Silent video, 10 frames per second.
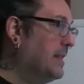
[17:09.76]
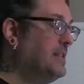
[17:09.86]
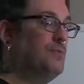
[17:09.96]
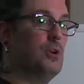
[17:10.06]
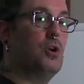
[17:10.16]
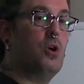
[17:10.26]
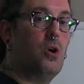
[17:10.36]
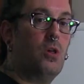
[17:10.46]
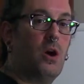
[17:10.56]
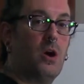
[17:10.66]
Let's
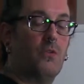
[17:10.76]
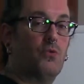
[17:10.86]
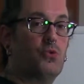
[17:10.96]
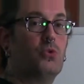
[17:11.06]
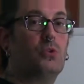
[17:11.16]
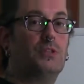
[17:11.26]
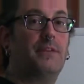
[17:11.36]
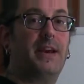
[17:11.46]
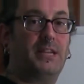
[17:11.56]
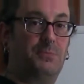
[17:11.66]
recall our rules
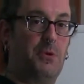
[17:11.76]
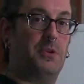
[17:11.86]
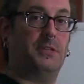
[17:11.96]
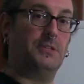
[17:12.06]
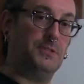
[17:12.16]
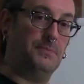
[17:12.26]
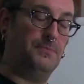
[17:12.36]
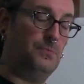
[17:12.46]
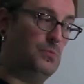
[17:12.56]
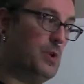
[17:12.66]
of exponents,
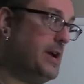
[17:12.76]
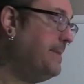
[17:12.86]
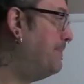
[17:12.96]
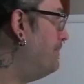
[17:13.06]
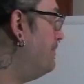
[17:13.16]
right?